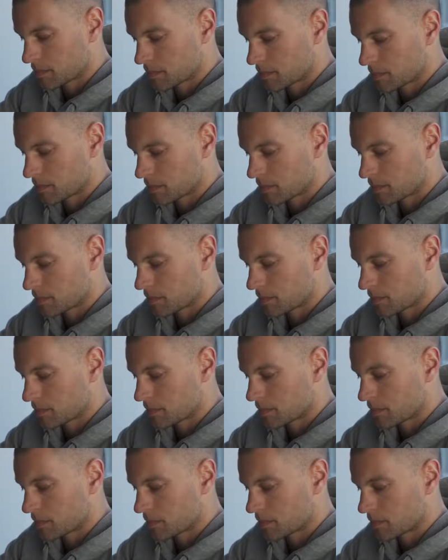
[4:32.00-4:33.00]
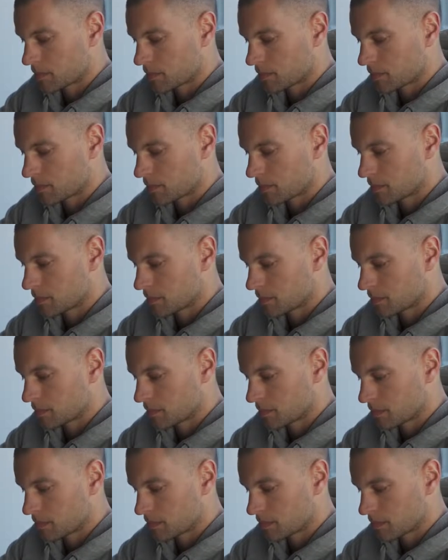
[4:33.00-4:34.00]

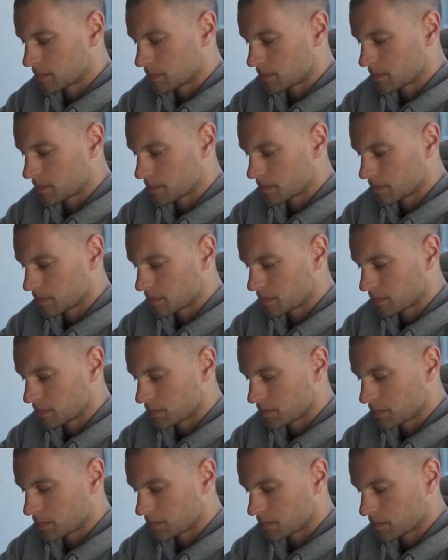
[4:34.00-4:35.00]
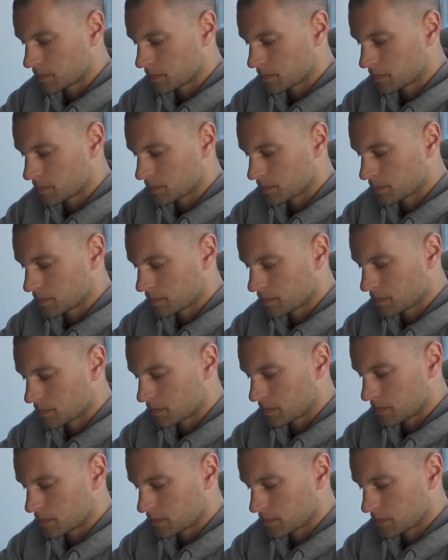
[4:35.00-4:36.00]

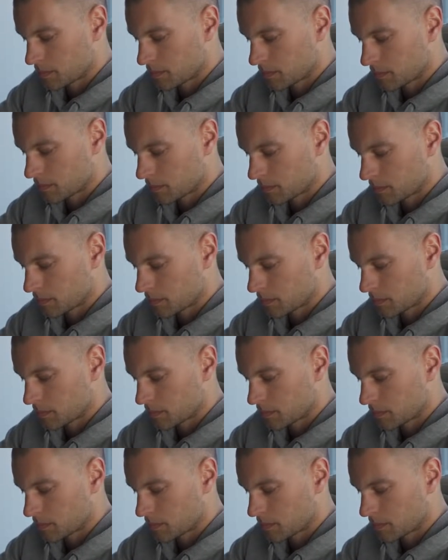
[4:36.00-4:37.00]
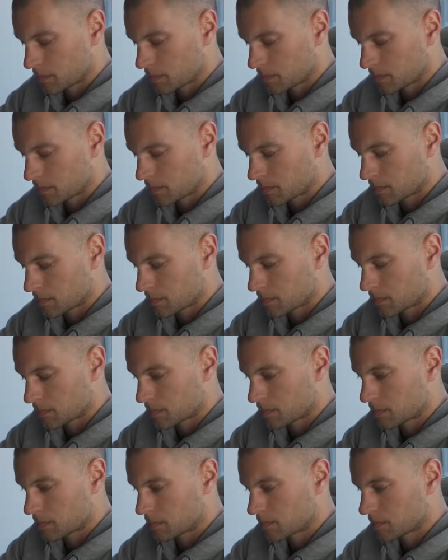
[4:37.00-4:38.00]

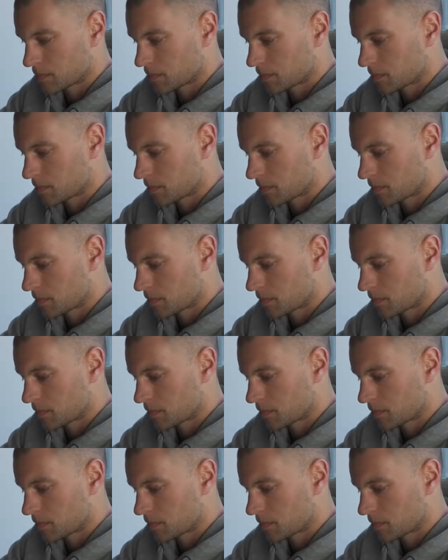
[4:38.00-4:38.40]
Nothing is said.